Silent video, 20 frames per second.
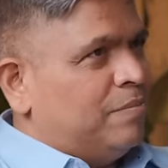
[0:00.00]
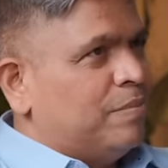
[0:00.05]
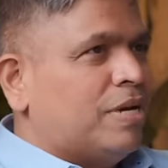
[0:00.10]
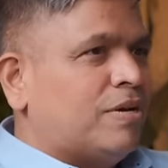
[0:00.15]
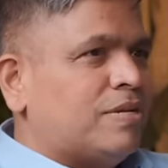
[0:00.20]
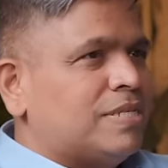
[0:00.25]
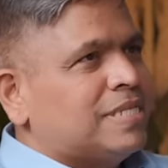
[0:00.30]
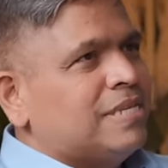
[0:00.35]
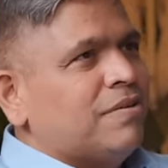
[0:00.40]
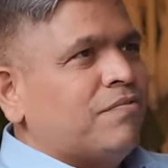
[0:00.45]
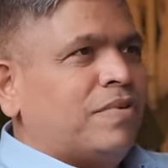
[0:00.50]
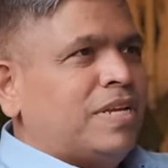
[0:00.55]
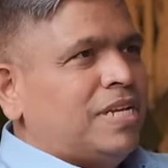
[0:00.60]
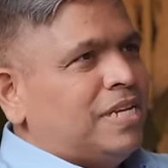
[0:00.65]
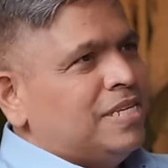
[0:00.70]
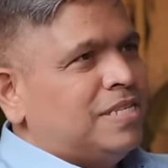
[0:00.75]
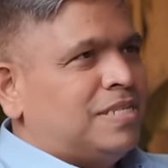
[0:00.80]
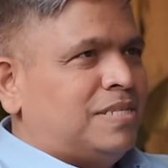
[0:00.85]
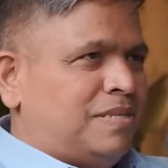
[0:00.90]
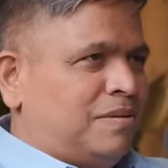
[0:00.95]
Because
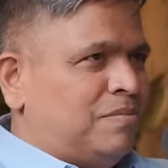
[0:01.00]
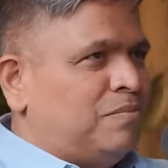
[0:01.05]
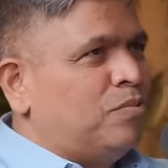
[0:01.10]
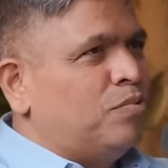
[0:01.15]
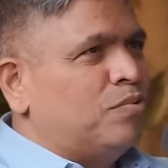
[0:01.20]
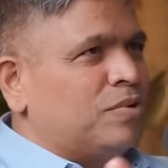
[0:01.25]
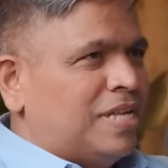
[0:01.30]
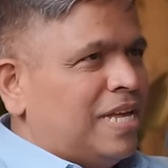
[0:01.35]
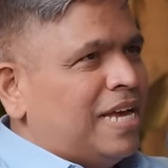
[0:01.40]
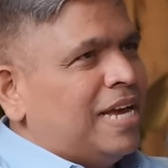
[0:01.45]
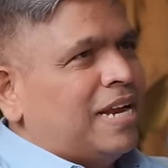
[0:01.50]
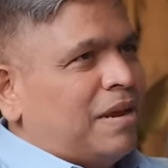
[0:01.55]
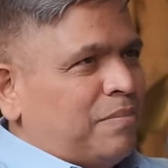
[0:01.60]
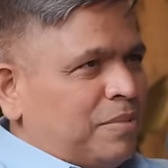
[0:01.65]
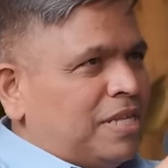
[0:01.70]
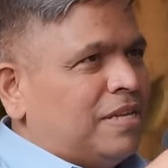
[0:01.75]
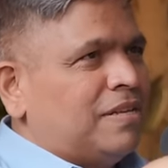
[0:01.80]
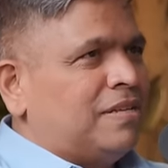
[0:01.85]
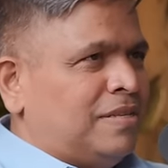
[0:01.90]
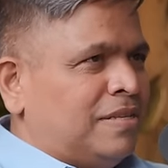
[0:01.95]
Simval is moved there. I
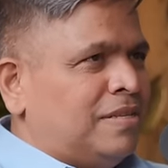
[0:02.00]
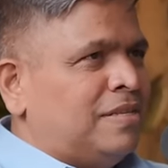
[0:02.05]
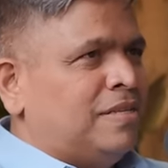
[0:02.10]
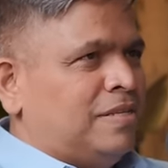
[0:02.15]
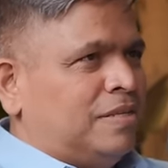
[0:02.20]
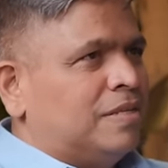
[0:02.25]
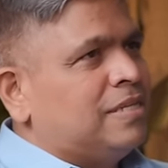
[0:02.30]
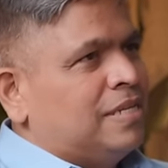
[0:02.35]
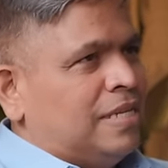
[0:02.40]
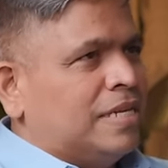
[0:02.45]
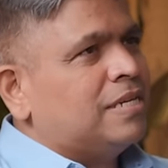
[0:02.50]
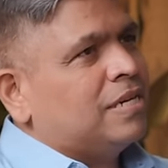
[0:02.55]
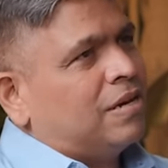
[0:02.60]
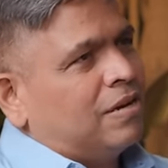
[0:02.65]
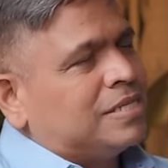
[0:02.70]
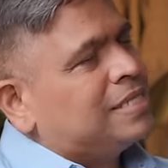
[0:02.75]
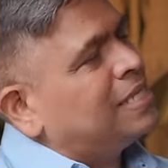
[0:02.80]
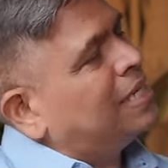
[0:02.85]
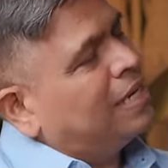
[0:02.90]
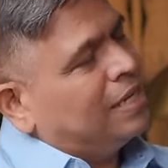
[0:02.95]
mean, the Sinhalese. They
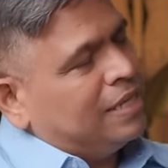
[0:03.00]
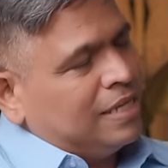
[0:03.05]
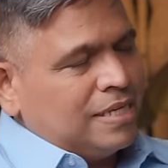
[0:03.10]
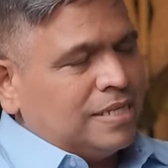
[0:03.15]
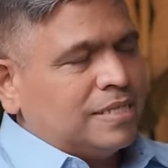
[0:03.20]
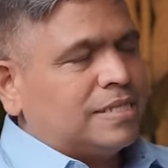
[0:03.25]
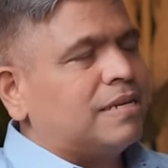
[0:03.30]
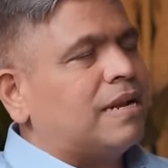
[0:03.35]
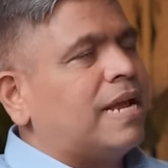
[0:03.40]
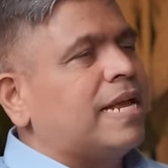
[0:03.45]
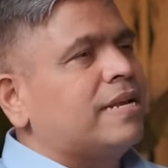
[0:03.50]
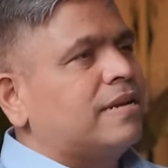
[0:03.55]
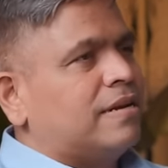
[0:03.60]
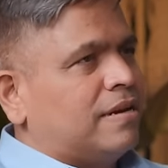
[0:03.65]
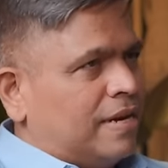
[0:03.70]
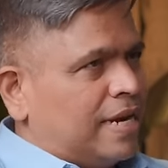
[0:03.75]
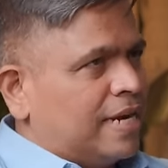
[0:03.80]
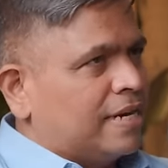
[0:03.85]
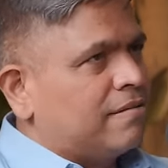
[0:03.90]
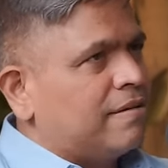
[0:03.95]
Sinhalese, right?
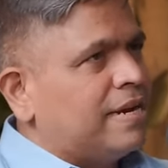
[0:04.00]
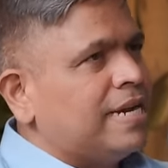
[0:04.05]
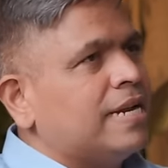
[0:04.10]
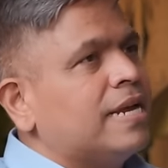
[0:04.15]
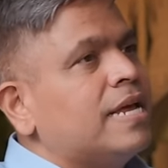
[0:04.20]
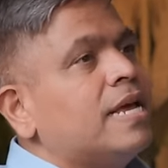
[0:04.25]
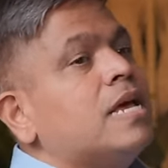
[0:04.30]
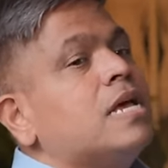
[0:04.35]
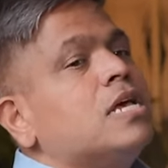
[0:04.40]
Correct, right?